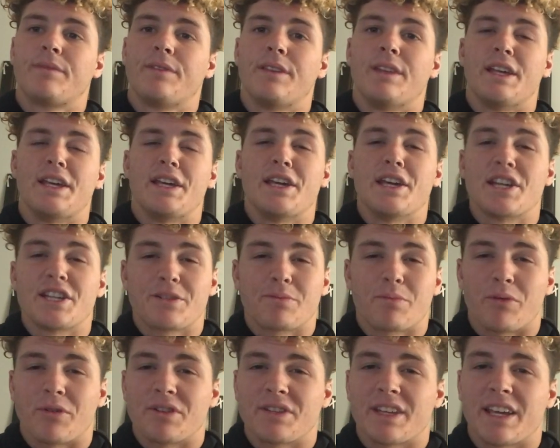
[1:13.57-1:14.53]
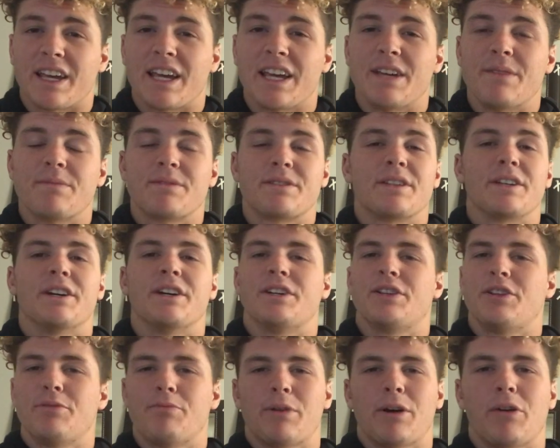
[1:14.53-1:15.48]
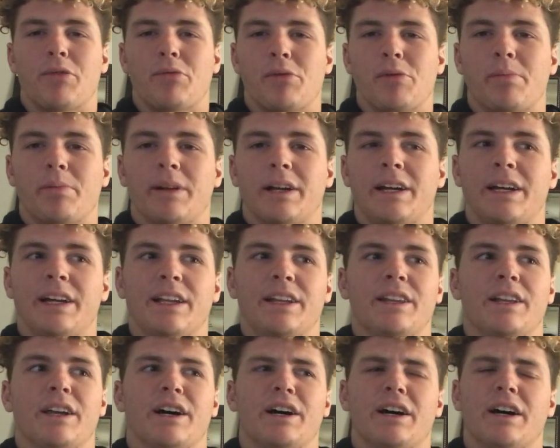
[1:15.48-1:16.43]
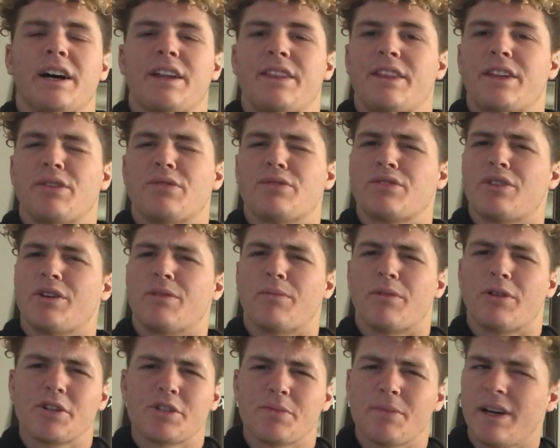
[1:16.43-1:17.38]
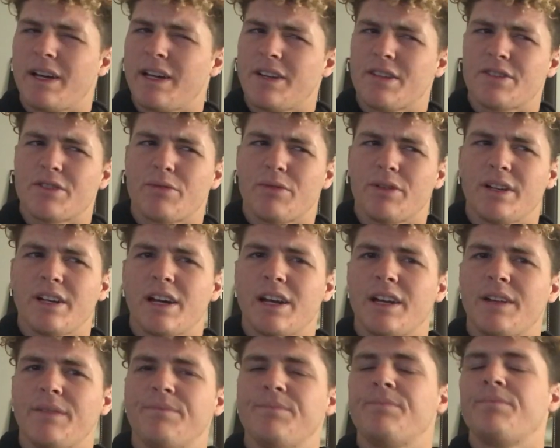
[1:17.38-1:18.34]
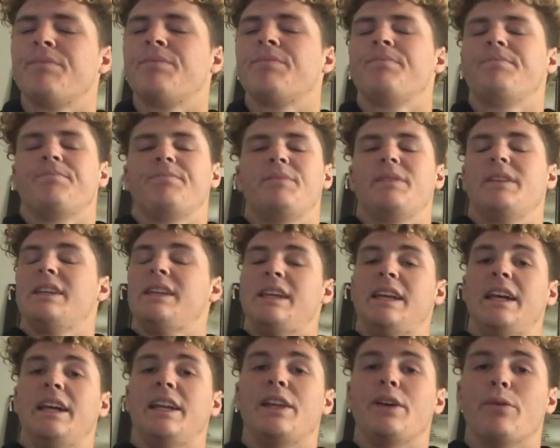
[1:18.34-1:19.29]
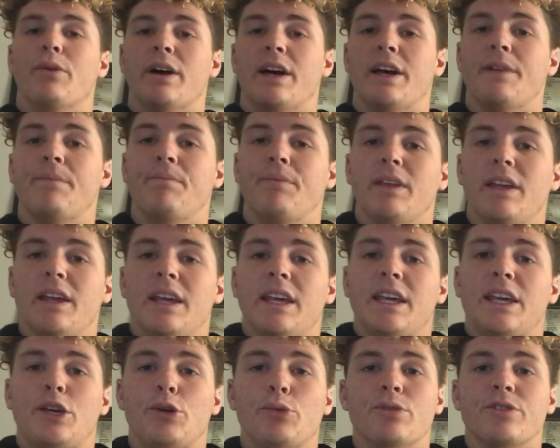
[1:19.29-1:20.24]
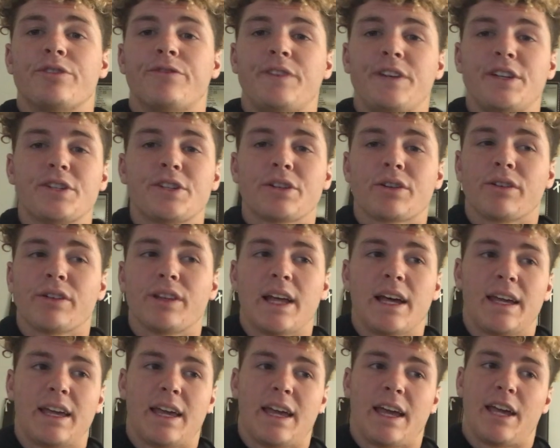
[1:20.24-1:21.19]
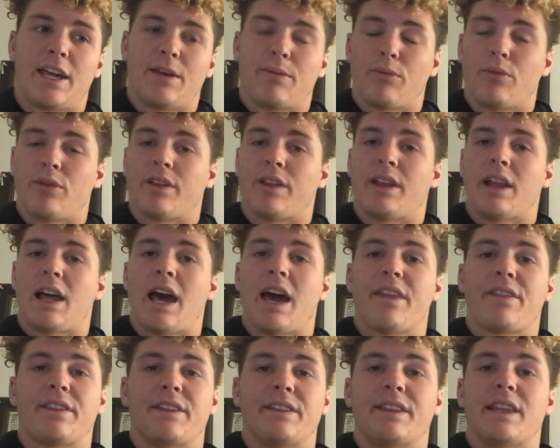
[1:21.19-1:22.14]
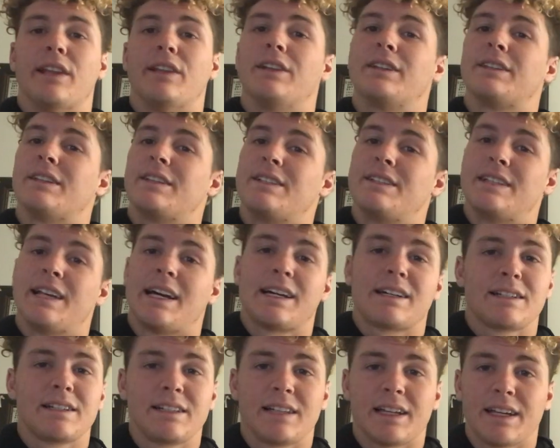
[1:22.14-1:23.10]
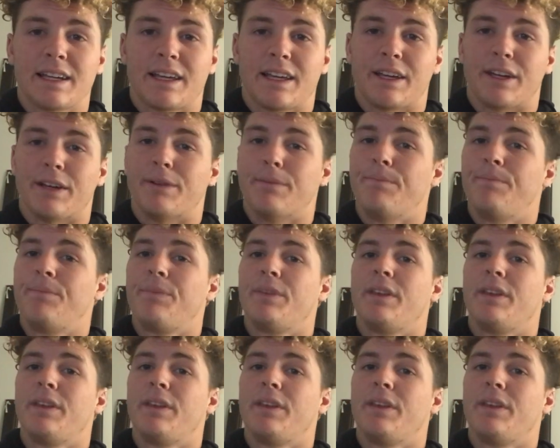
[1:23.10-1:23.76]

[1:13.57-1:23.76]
the EA Sports games. You probably played it. I think it was called March Madness or whatnot. Anyway, he was featured on that game with an athlete that looked exactly like him,